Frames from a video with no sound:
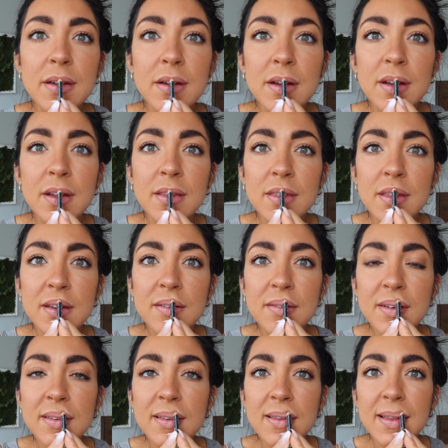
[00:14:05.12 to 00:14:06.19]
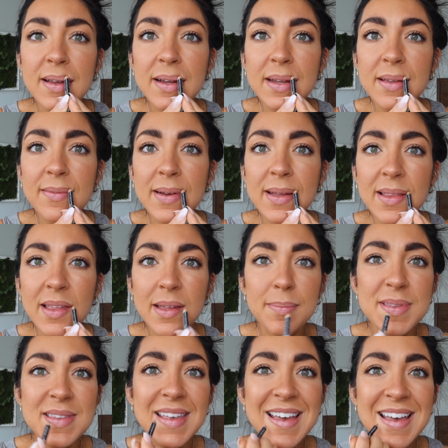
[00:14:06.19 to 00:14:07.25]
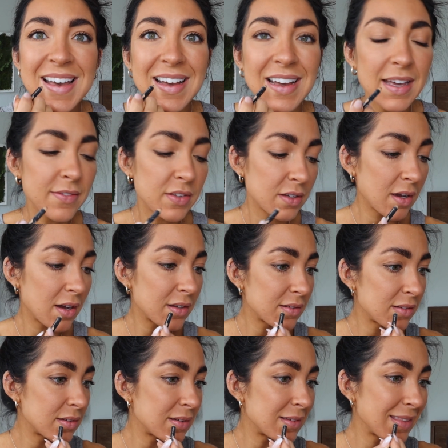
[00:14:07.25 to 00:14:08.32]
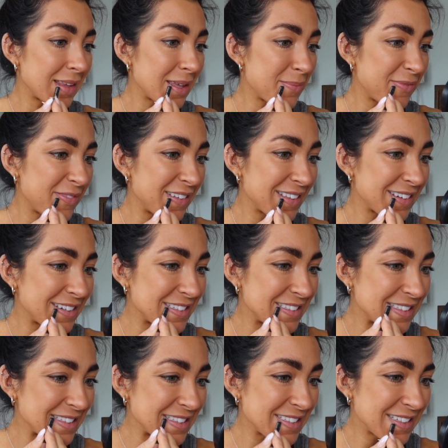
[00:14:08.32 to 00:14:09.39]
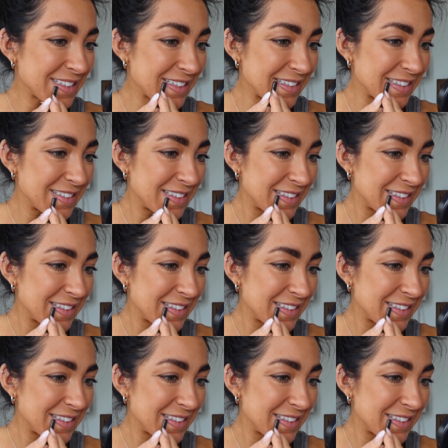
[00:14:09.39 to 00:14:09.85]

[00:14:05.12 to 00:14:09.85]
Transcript: or anything. I'm just lining my lips. I haven't gotten lip filler since like